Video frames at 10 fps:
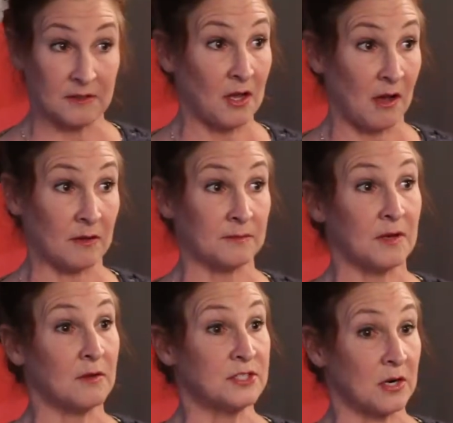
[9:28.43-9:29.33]
Y'all
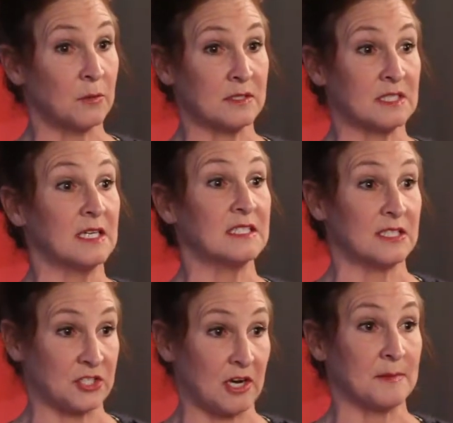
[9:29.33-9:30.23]
know Darrell Wilson. He's the
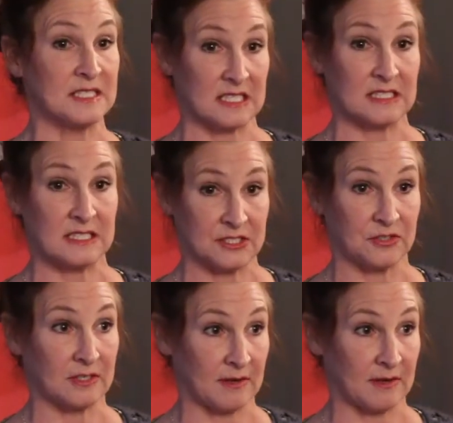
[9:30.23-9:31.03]
chairman, 6th District.